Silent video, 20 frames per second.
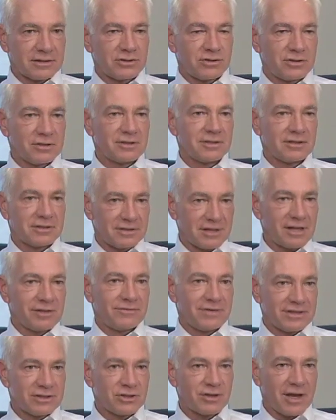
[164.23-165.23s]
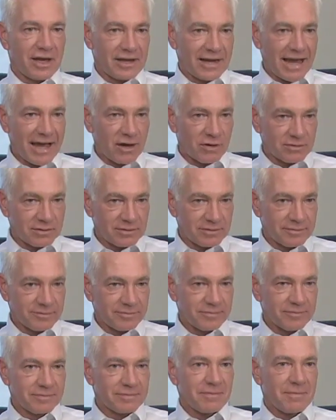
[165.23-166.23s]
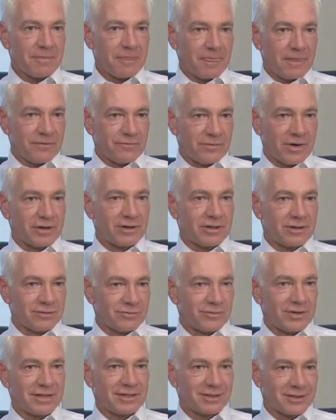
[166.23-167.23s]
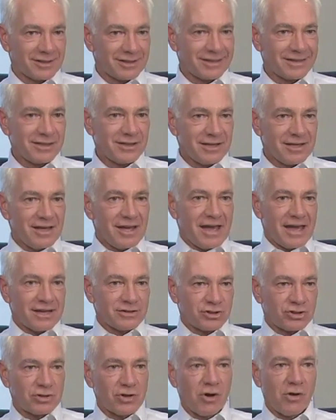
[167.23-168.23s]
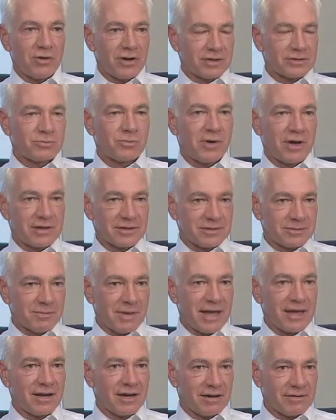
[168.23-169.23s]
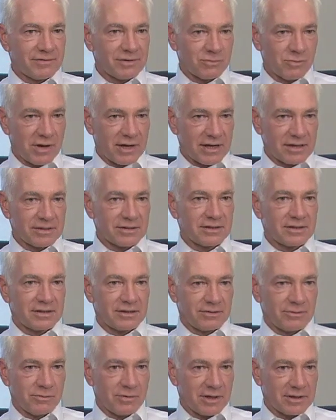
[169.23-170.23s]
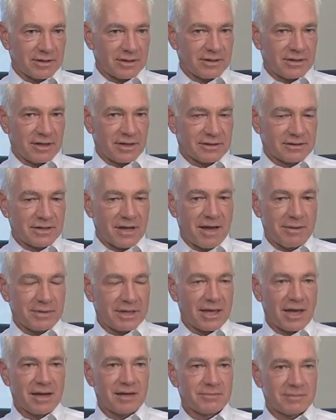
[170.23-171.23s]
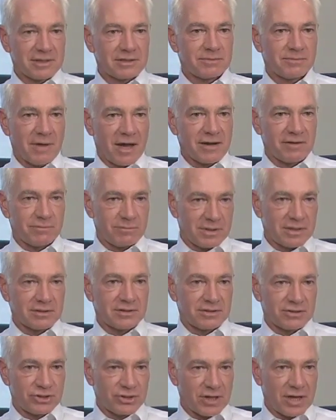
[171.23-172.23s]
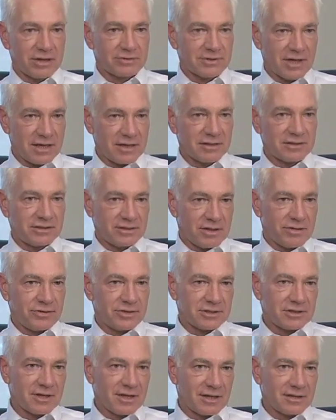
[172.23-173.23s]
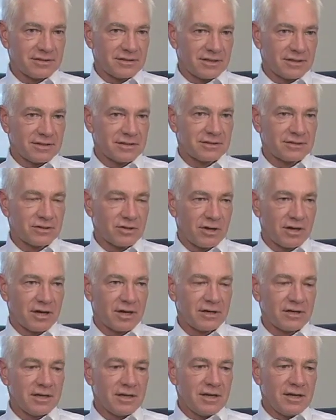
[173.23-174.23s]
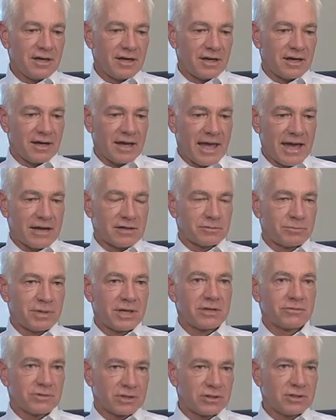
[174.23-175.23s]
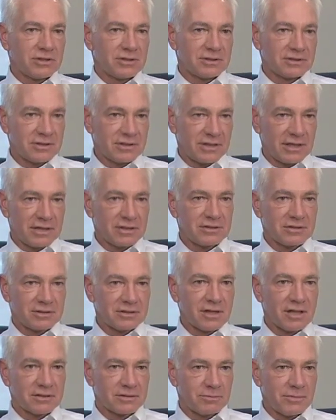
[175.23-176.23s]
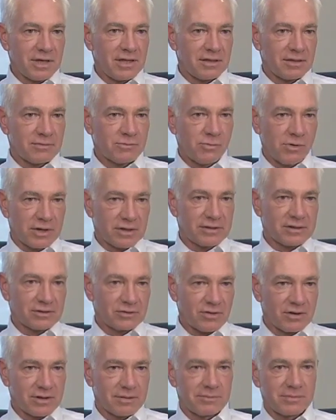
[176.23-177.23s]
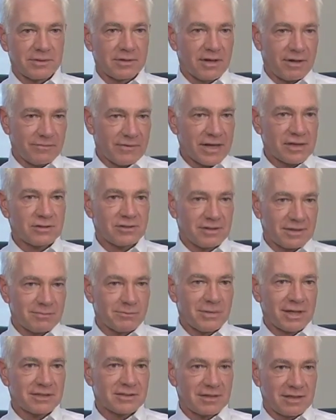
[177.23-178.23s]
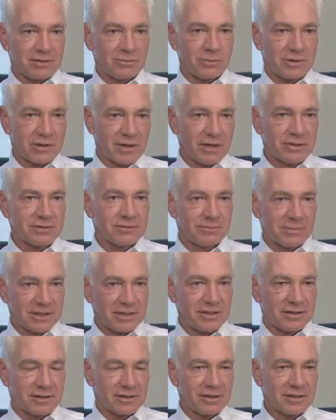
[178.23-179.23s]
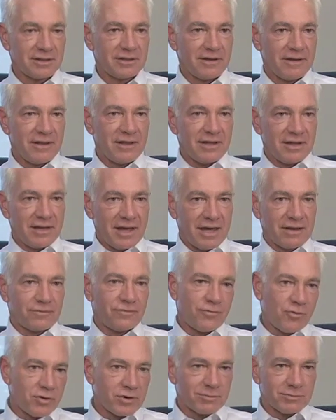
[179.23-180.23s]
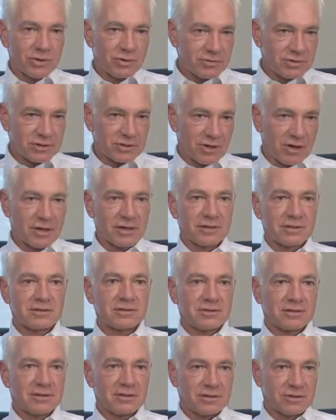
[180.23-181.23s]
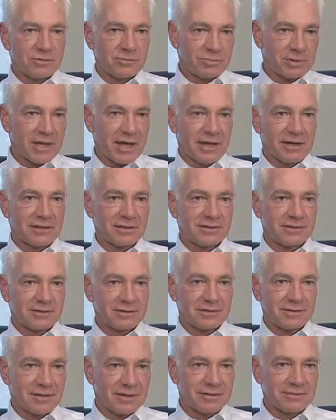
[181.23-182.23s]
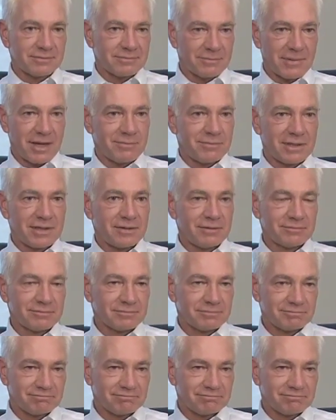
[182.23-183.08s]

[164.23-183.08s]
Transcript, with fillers: that's turned itself inside out, very conveniently, and showed us what it's made of and what what atomic elements might have been generated, synthesized in the star, uh, and are being returned to the interstellar medium where they're going to be eventually mix in with other material and form new stars, new planets, and maybe